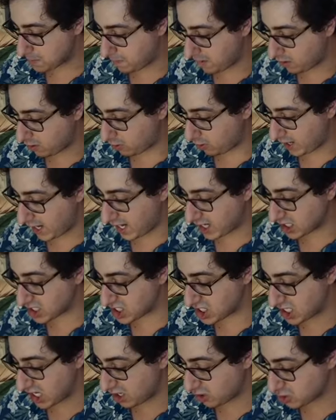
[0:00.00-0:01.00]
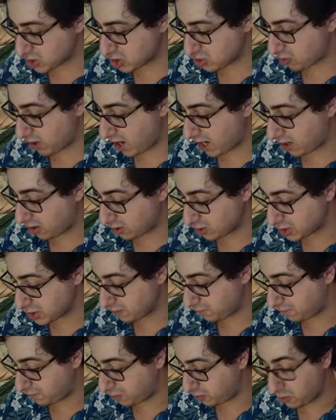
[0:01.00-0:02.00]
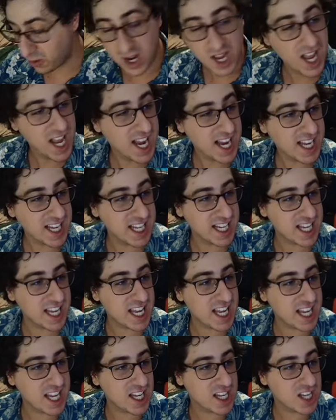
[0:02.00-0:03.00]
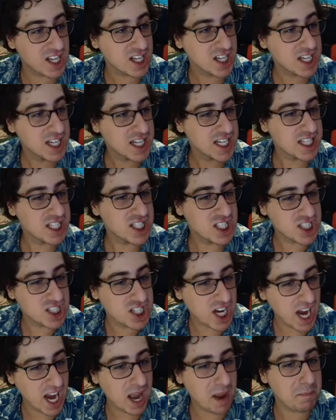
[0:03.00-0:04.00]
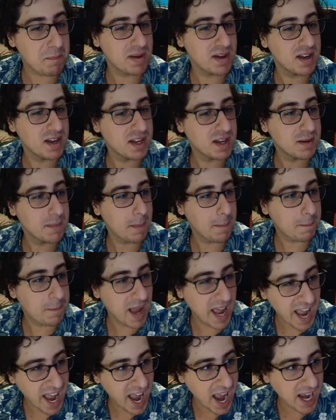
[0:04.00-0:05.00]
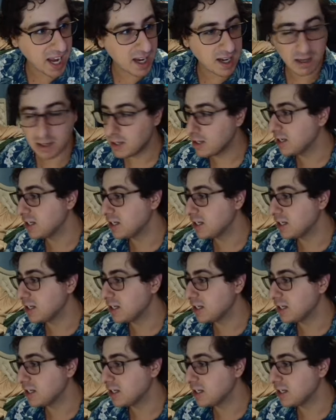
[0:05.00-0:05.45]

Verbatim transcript: Spearow, and a single strike Urshifu. Yeah, champ pack,